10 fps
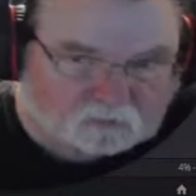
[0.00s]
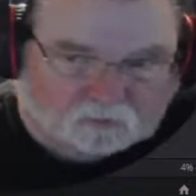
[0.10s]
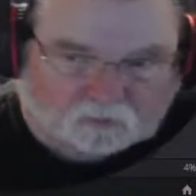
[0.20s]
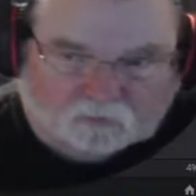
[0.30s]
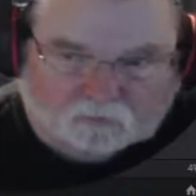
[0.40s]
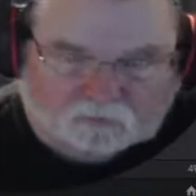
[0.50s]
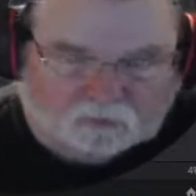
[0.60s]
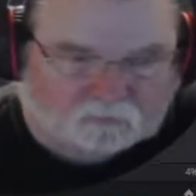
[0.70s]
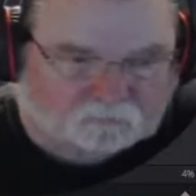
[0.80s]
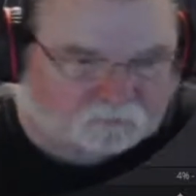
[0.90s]
All right,
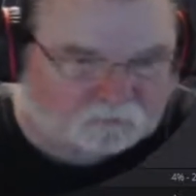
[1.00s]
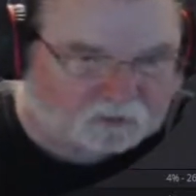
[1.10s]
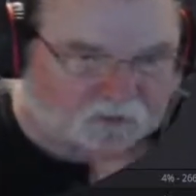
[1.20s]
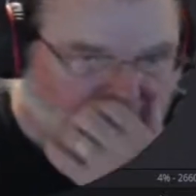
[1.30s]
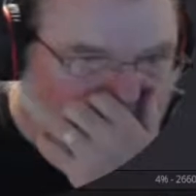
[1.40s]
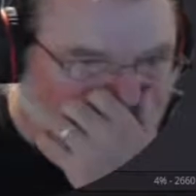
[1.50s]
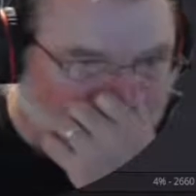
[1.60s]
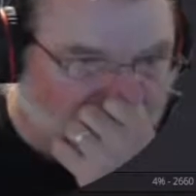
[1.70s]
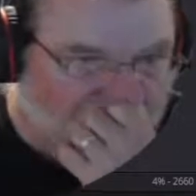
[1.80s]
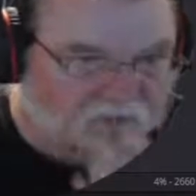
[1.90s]
that brought
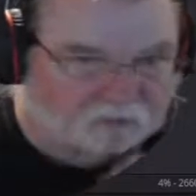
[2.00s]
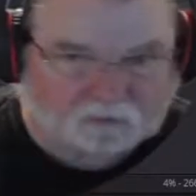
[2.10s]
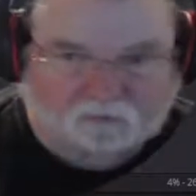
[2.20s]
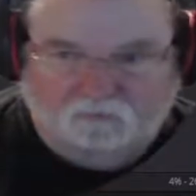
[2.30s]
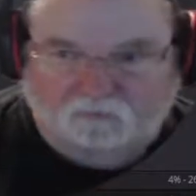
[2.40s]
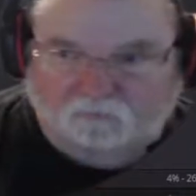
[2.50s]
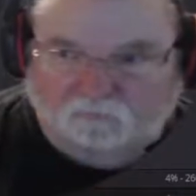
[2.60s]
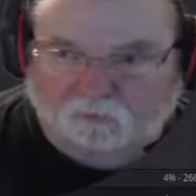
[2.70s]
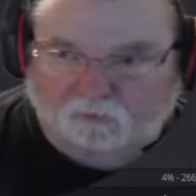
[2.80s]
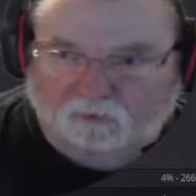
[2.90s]
green lines into
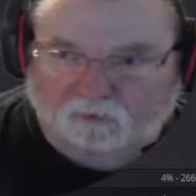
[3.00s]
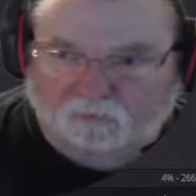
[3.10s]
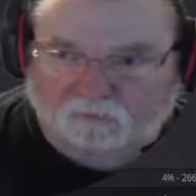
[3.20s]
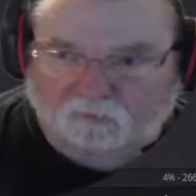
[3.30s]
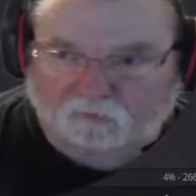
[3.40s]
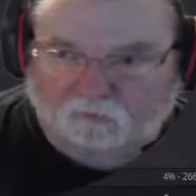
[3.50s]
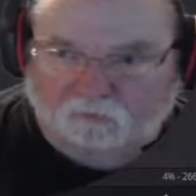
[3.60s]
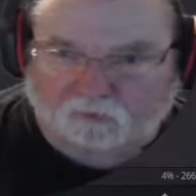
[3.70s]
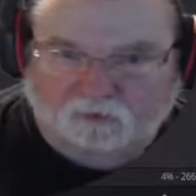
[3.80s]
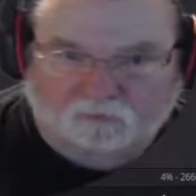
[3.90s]
play. So
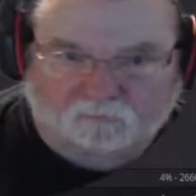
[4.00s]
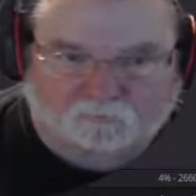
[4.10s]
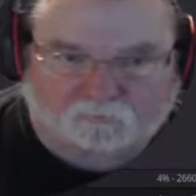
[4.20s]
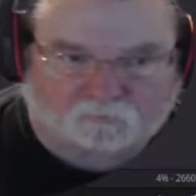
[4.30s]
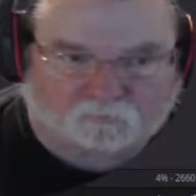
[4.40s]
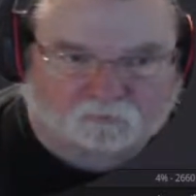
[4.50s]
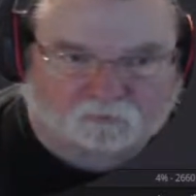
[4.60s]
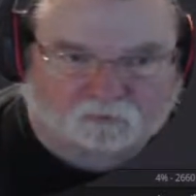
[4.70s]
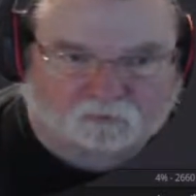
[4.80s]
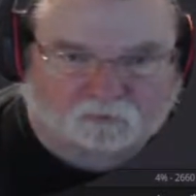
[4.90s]
what happens if we